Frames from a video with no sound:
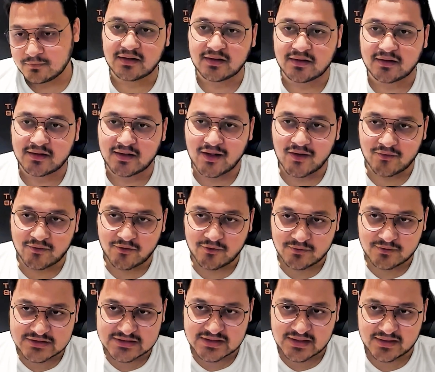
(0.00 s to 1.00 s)
And now do
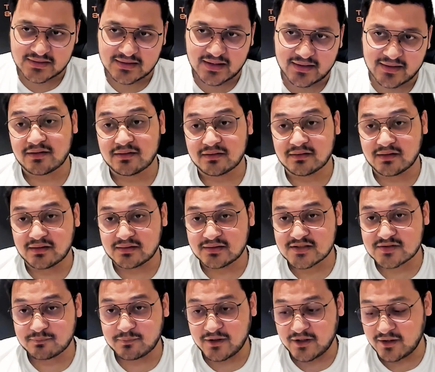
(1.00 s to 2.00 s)
you see
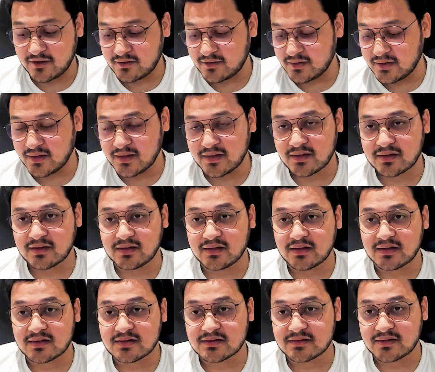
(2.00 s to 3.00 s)
this particular
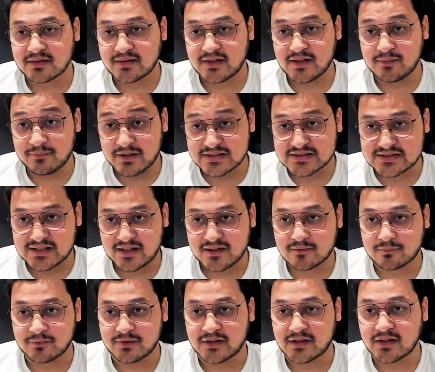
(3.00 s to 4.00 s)
debug
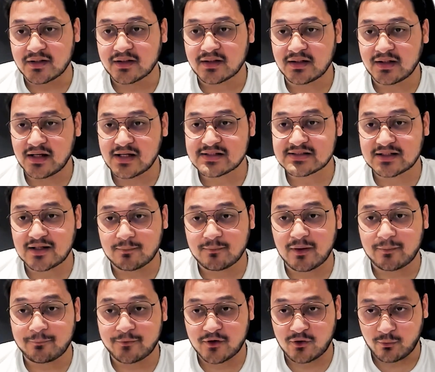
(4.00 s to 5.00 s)
statement has come
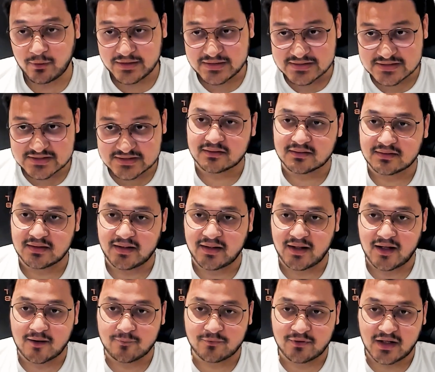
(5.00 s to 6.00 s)
up twice that
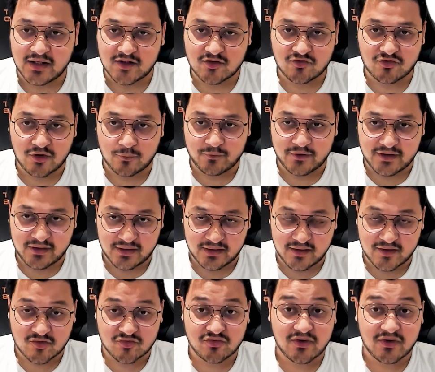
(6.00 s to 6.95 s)
I'm running from a trigger.